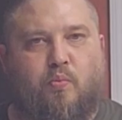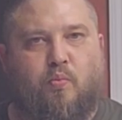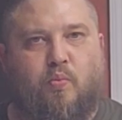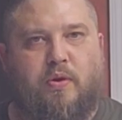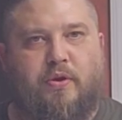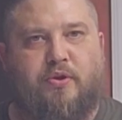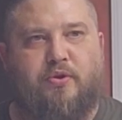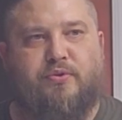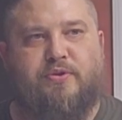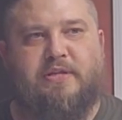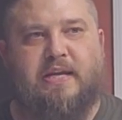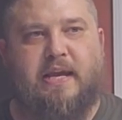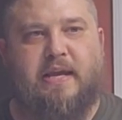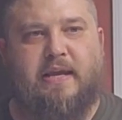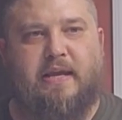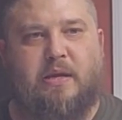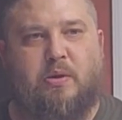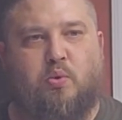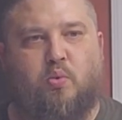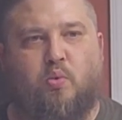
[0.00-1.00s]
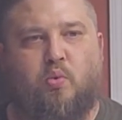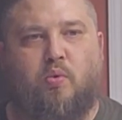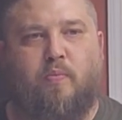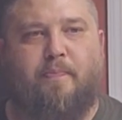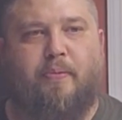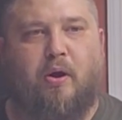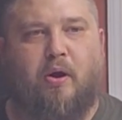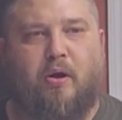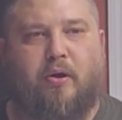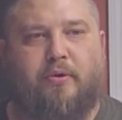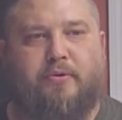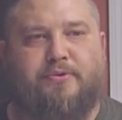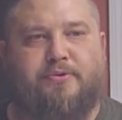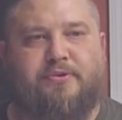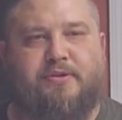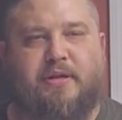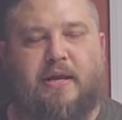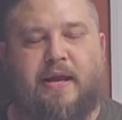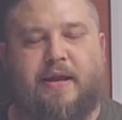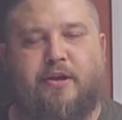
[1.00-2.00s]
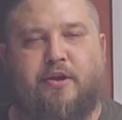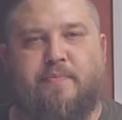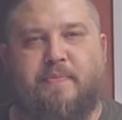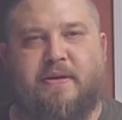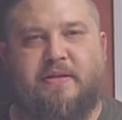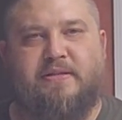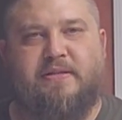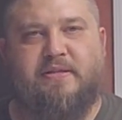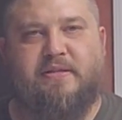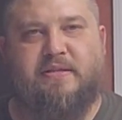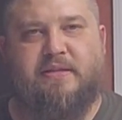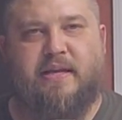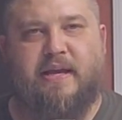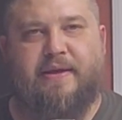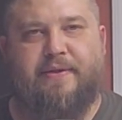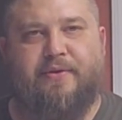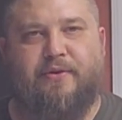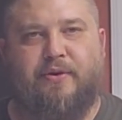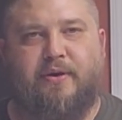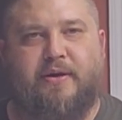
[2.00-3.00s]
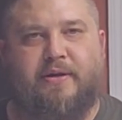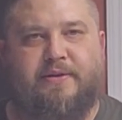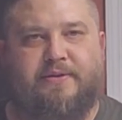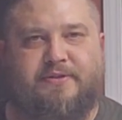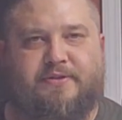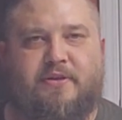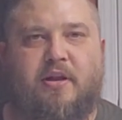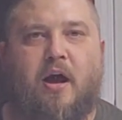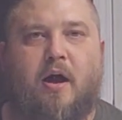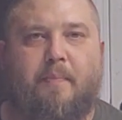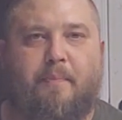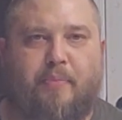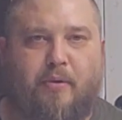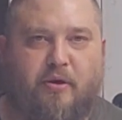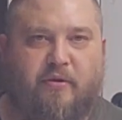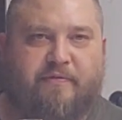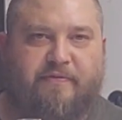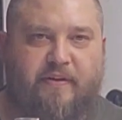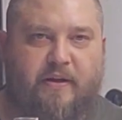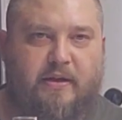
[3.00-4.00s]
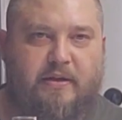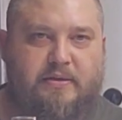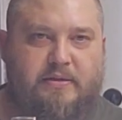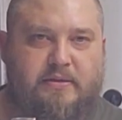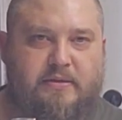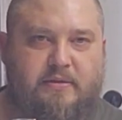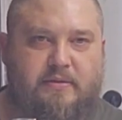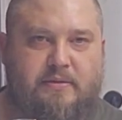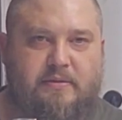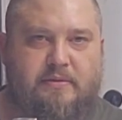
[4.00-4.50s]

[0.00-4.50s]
when you take equal parts and you mix it together and it's not perfect.